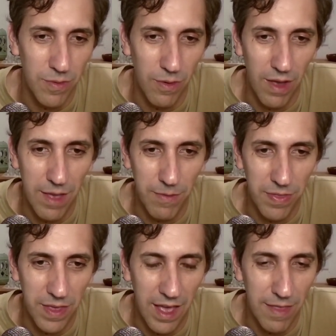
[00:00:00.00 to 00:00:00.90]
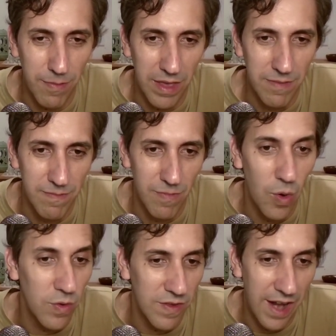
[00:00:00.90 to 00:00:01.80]
throw everything at me.
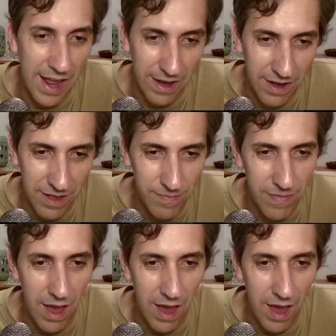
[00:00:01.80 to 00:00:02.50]
Most likely.